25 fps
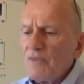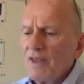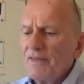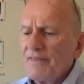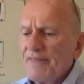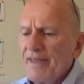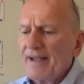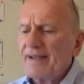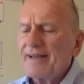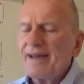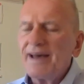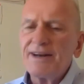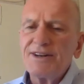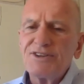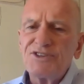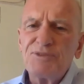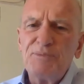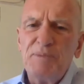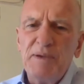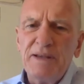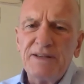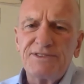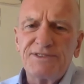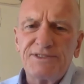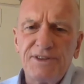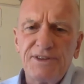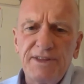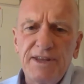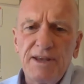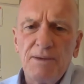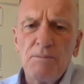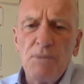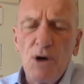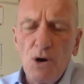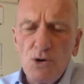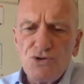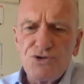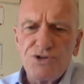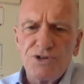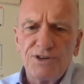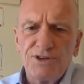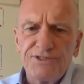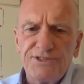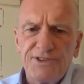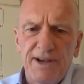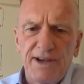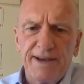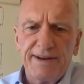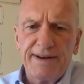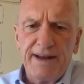that kind of speaks to the emotional
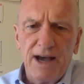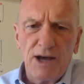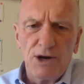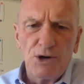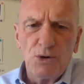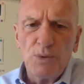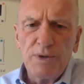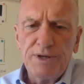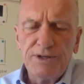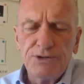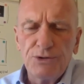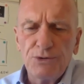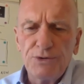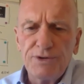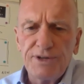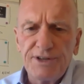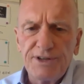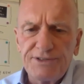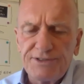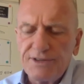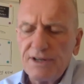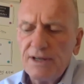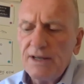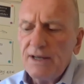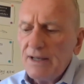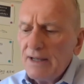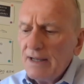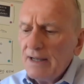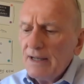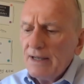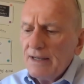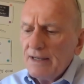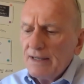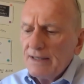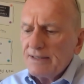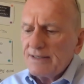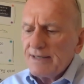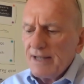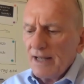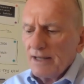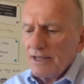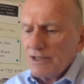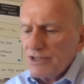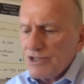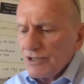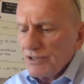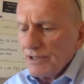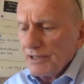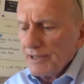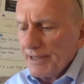side. How do we do this
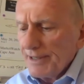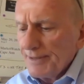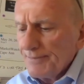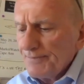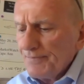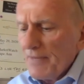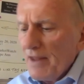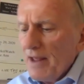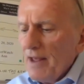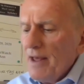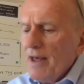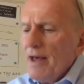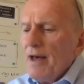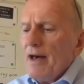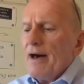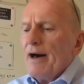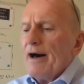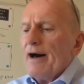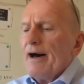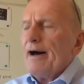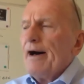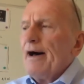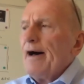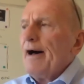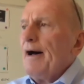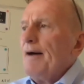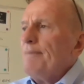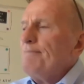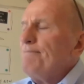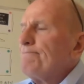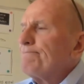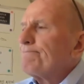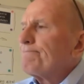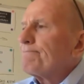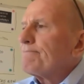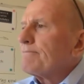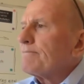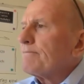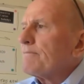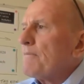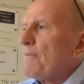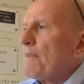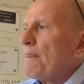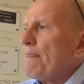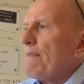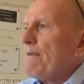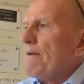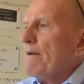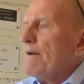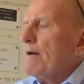intelligently?
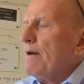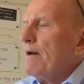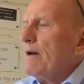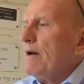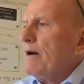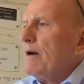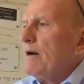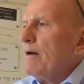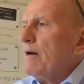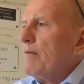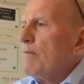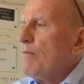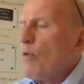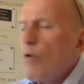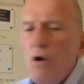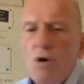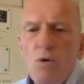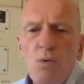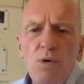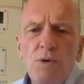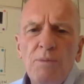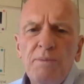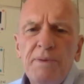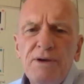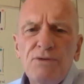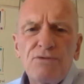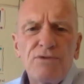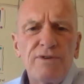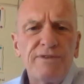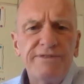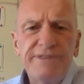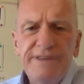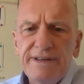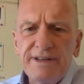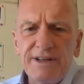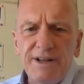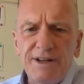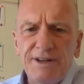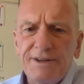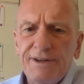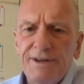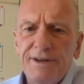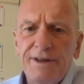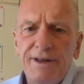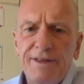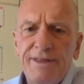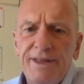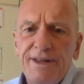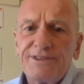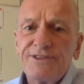More will be revealed.
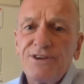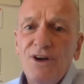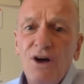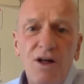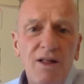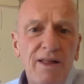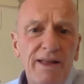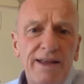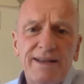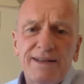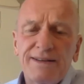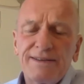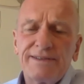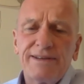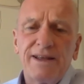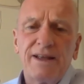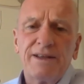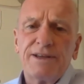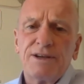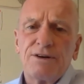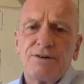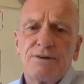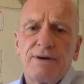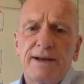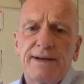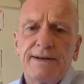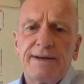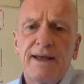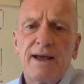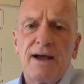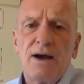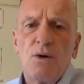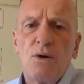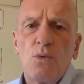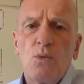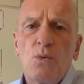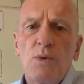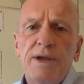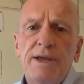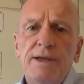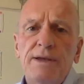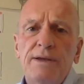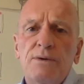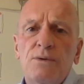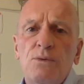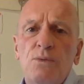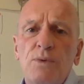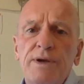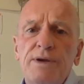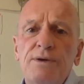That's all I can tell you right now. We've
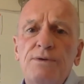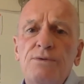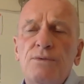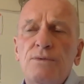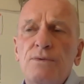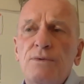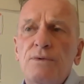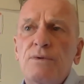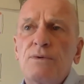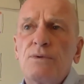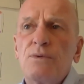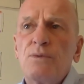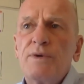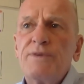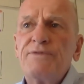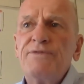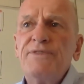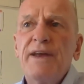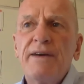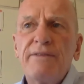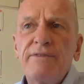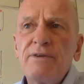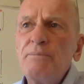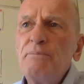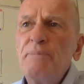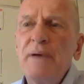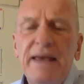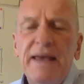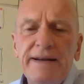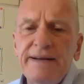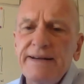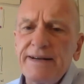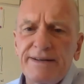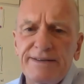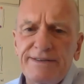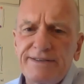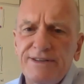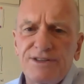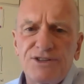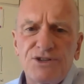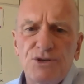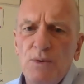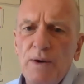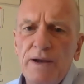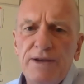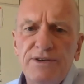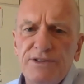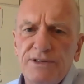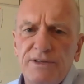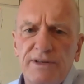never been in a
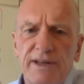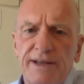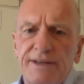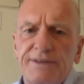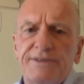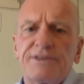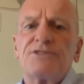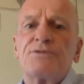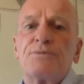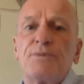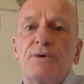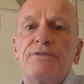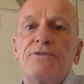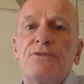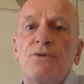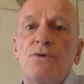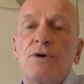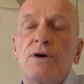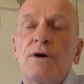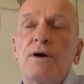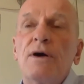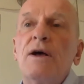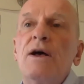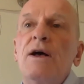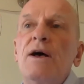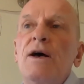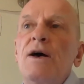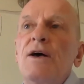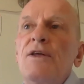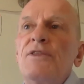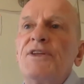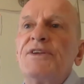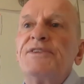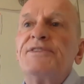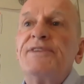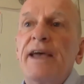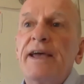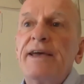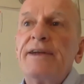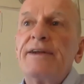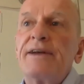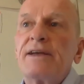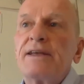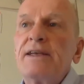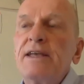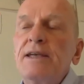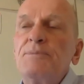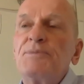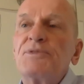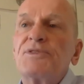situation like this before. The data
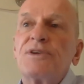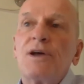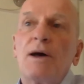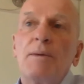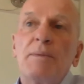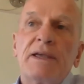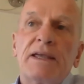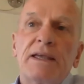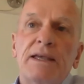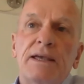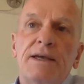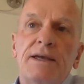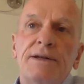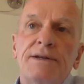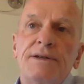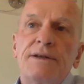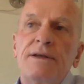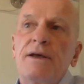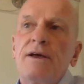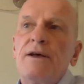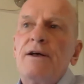keeps coming in.